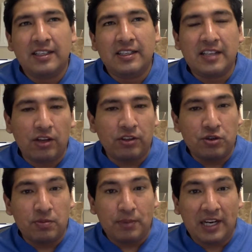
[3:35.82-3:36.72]
now that
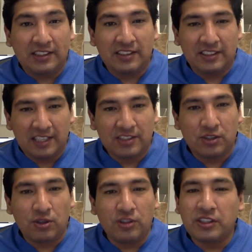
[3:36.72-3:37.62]
you're in practice, and that's
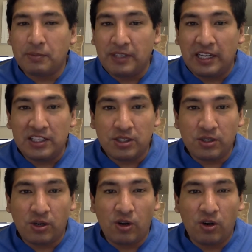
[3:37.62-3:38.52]
called
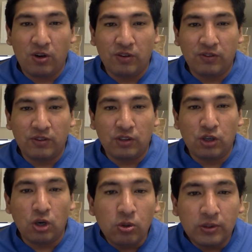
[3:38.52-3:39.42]
determination of
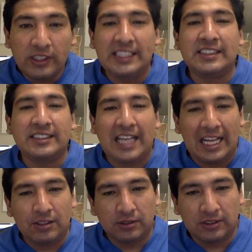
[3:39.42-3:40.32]
code
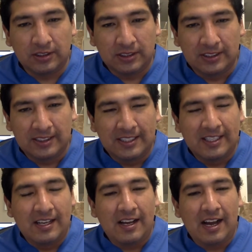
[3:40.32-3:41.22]
status.
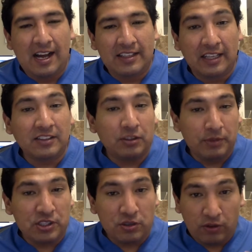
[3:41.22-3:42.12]
And that
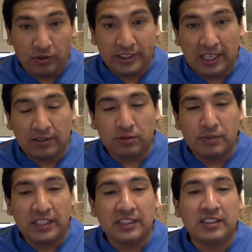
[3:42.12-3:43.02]
determination of code status
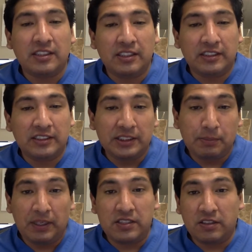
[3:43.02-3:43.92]
means, is this
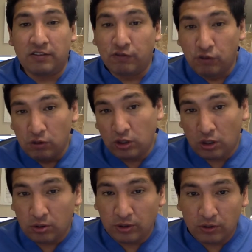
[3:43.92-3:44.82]
patient full
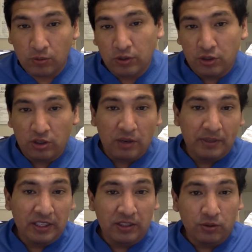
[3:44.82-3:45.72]
code, where you're going to
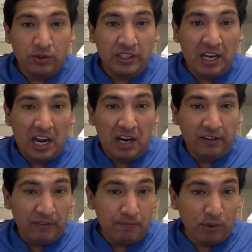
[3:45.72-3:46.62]
be doing
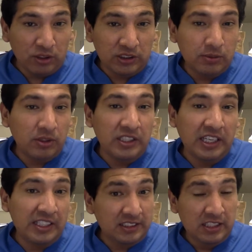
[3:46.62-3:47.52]
everything possible in
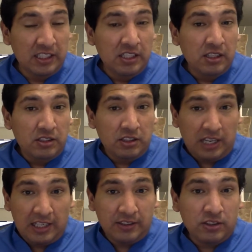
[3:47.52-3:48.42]
case their
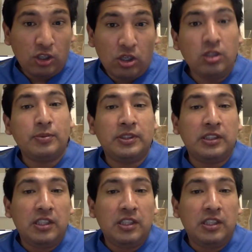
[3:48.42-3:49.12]
heart stops,